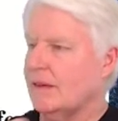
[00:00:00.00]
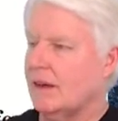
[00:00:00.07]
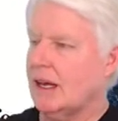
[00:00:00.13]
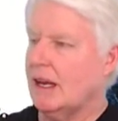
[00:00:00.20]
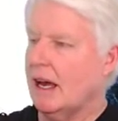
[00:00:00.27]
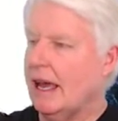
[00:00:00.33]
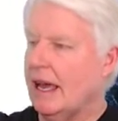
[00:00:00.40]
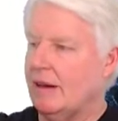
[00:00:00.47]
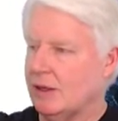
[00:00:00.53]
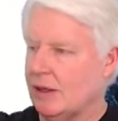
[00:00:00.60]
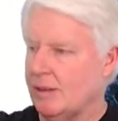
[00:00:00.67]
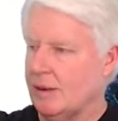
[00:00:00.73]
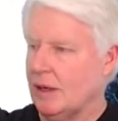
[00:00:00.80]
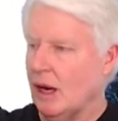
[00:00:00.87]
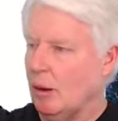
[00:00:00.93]
And I have
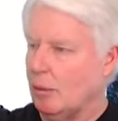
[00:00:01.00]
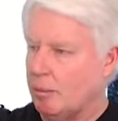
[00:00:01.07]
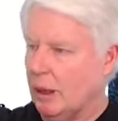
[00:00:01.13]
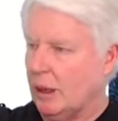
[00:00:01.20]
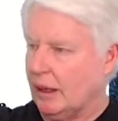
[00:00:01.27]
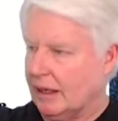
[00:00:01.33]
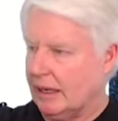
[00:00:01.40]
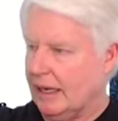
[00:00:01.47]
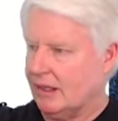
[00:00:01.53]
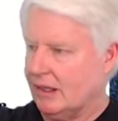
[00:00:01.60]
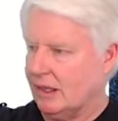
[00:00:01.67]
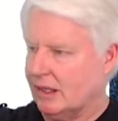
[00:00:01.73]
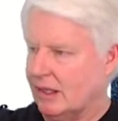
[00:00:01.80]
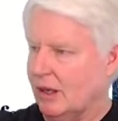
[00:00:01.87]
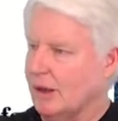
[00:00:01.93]
some tall
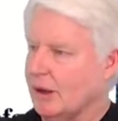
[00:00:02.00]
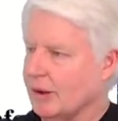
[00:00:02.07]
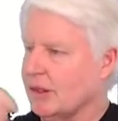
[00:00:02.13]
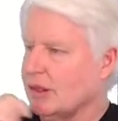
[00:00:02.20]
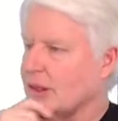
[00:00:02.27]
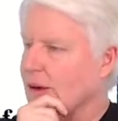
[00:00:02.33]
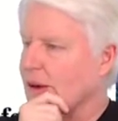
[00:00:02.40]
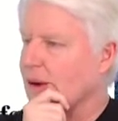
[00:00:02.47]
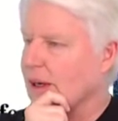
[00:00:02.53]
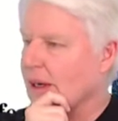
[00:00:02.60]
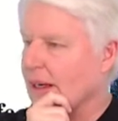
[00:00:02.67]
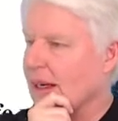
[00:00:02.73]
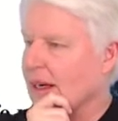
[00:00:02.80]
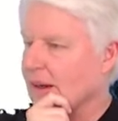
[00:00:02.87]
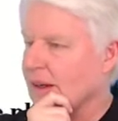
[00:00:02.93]
bookcases, so those two go
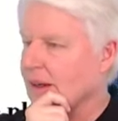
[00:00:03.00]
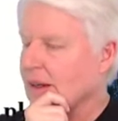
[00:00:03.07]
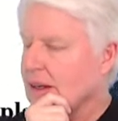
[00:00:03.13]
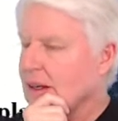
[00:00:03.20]
together.